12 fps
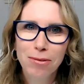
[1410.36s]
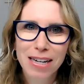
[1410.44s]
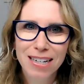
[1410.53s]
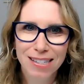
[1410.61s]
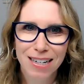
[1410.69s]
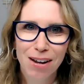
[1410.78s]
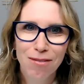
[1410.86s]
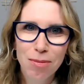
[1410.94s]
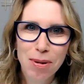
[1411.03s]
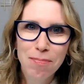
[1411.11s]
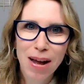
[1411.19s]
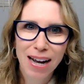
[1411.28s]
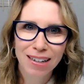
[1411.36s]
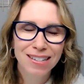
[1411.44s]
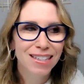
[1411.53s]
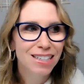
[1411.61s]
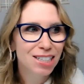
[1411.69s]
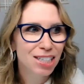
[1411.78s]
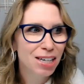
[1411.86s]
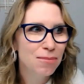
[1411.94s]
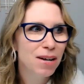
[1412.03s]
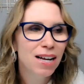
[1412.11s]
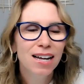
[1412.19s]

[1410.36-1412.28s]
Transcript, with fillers: weeks and I haven't been back to the gym.